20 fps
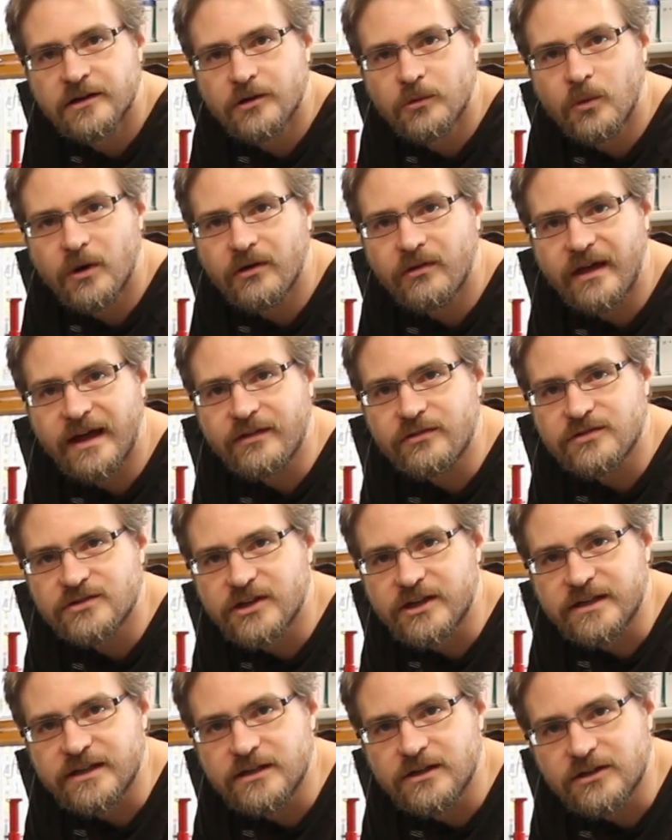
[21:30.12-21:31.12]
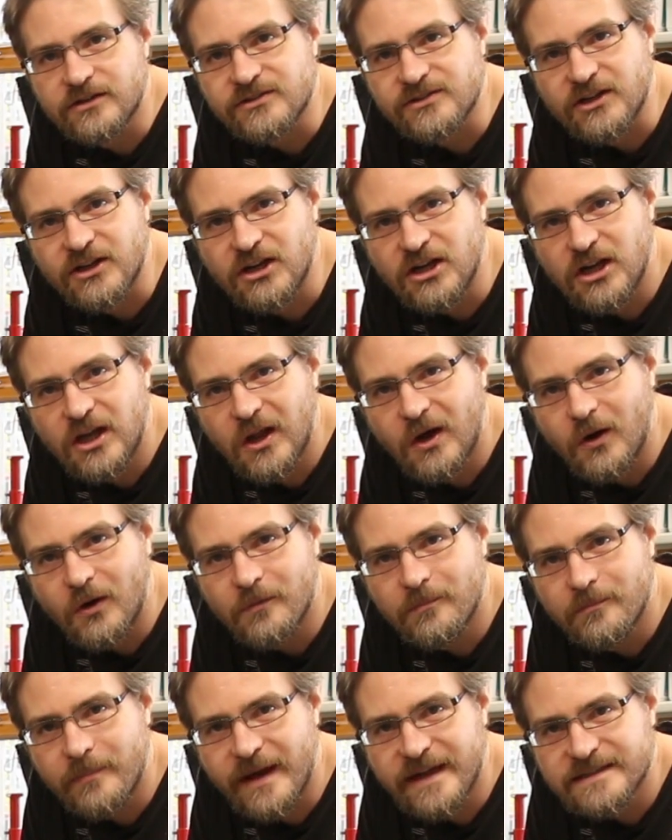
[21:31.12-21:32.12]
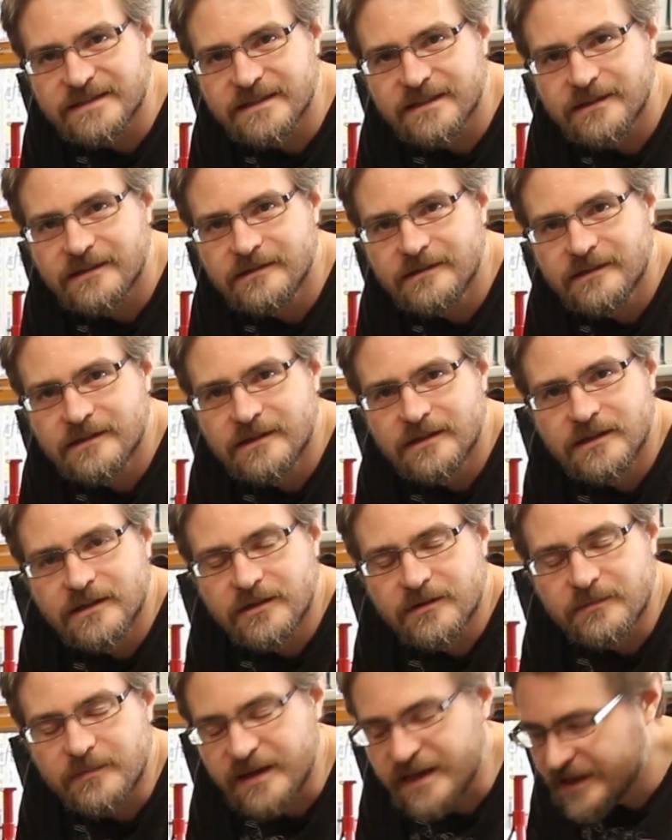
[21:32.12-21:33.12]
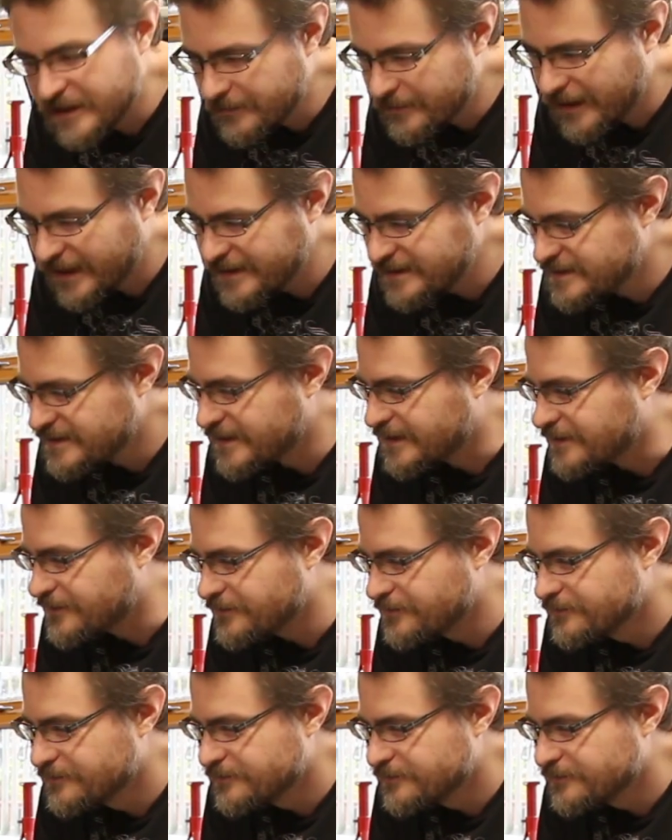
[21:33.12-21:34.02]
Well, that certainly looks a lot better being painted,